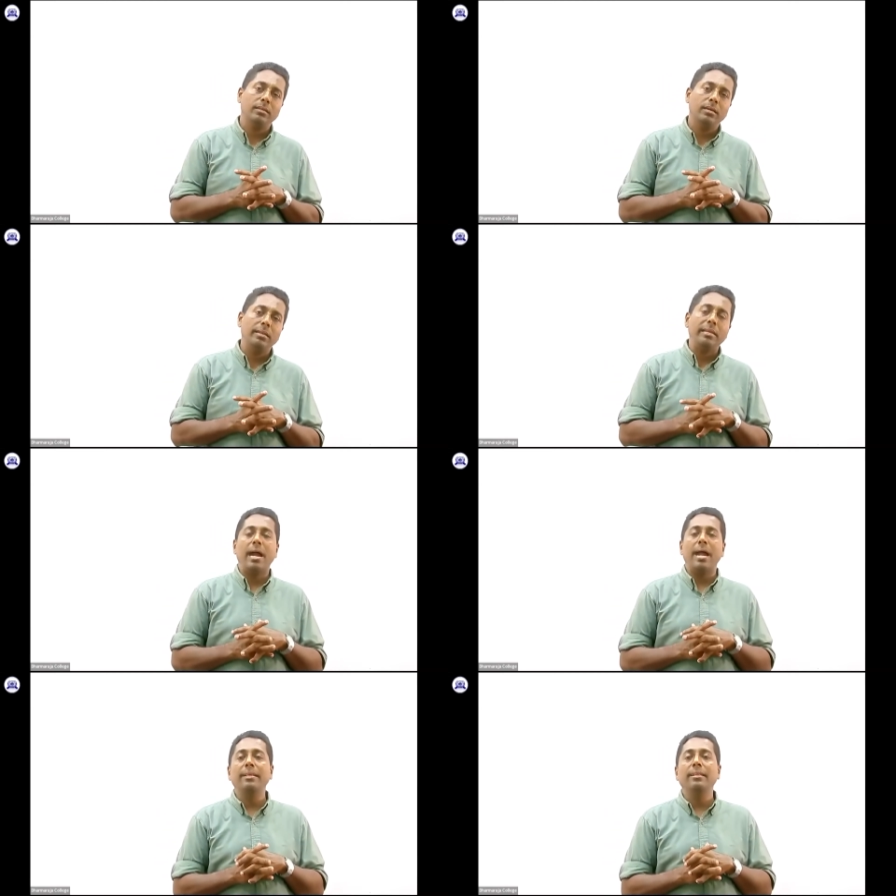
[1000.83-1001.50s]

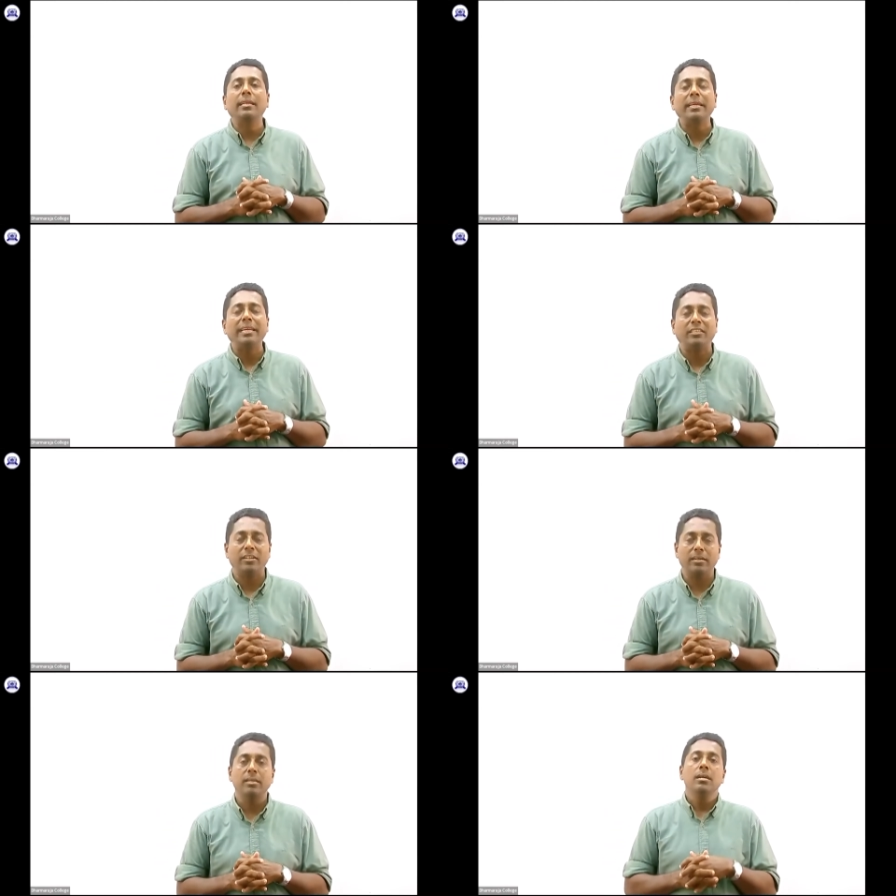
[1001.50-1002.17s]
regarding the
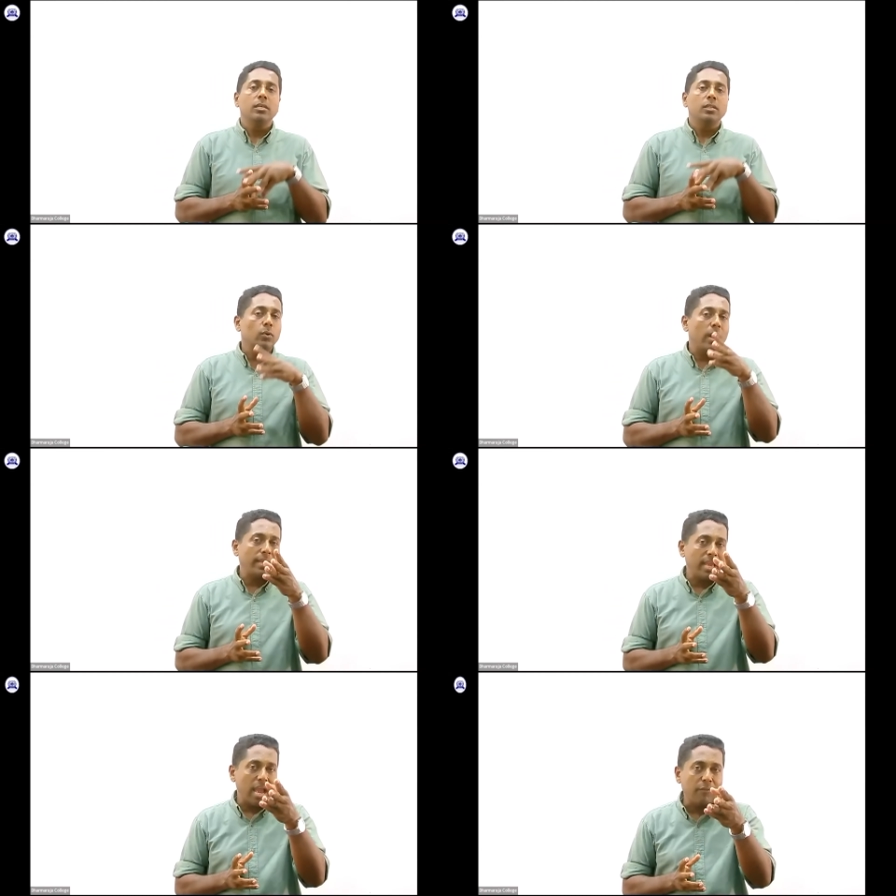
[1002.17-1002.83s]
teacher. So I
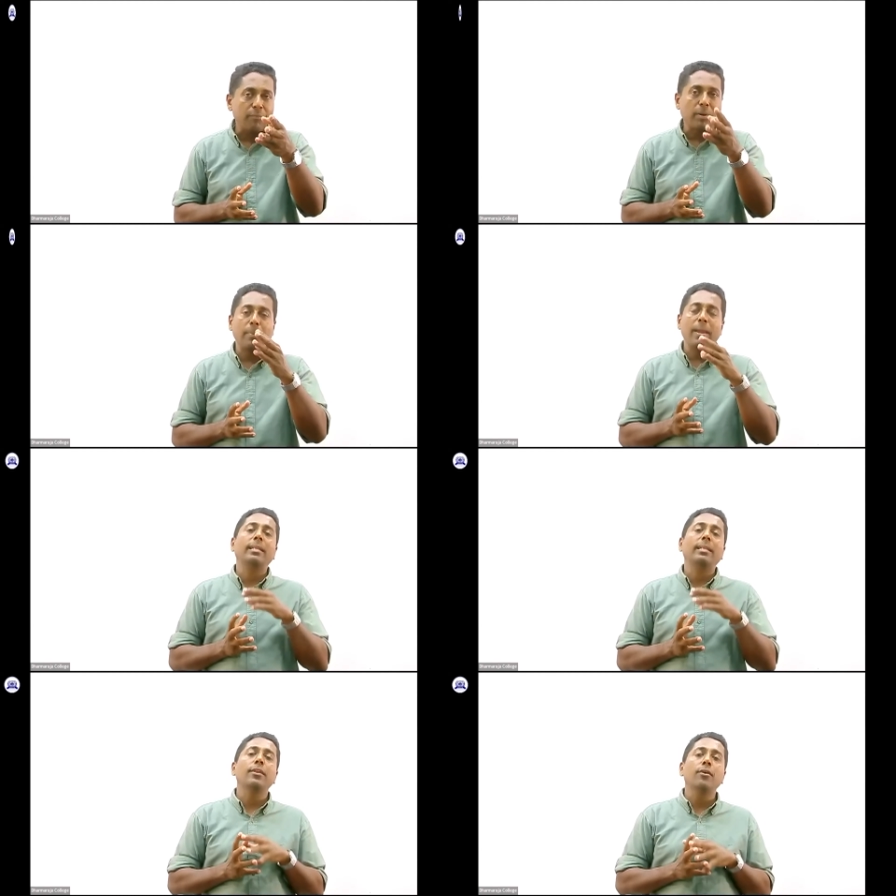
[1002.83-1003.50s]
have
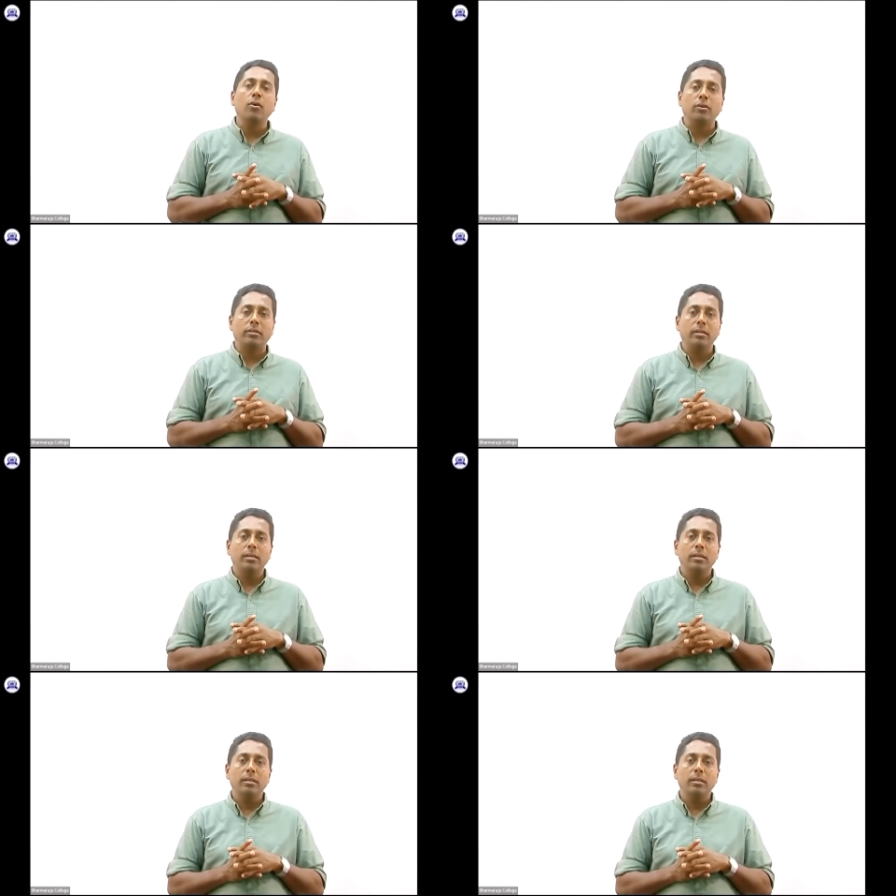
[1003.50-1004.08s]
prepared the note.